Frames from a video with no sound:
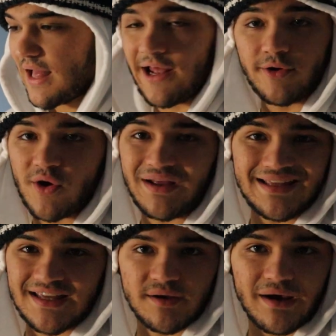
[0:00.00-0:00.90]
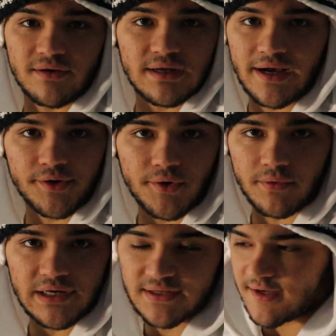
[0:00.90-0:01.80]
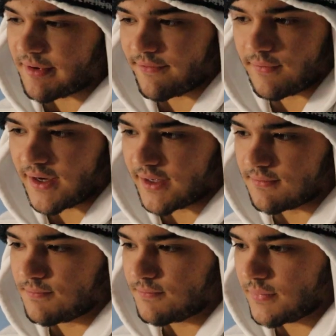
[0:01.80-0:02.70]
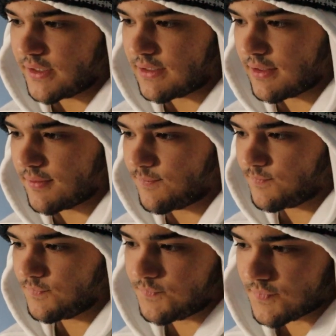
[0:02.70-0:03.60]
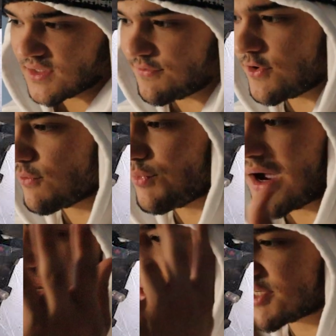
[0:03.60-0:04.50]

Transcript: I don't know anything about it. I don't know anything about wine, but if you're wine